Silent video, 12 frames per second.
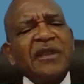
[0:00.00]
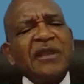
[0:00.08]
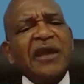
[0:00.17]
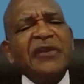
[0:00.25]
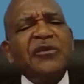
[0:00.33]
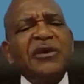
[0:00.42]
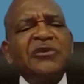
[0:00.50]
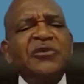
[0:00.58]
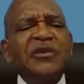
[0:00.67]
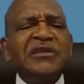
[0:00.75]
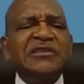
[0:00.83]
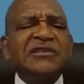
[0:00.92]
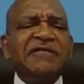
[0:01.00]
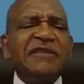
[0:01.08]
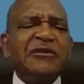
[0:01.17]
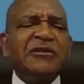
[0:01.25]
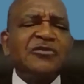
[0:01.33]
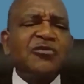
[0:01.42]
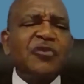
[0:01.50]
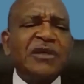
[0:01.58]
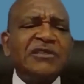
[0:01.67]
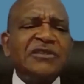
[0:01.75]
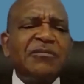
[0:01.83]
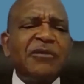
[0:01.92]
and you are doing intravenous
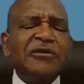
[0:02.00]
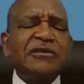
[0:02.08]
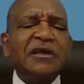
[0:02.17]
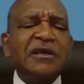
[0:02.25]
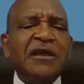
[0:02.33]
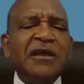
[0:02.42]
once a month,